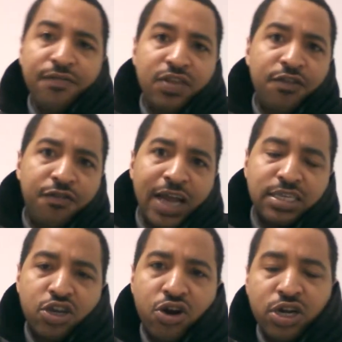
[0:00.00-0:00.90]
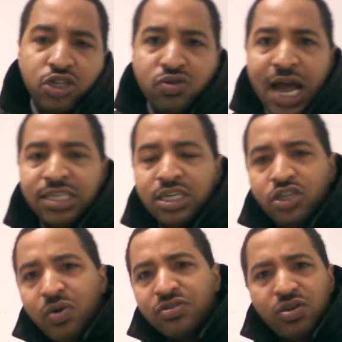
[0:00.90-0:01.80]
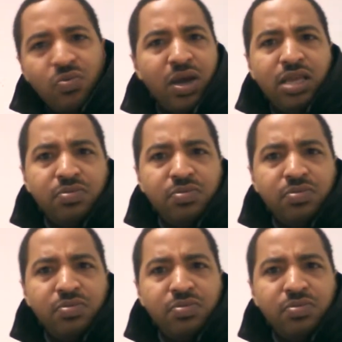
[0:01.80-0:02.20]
These fights occurred in 2012. So what?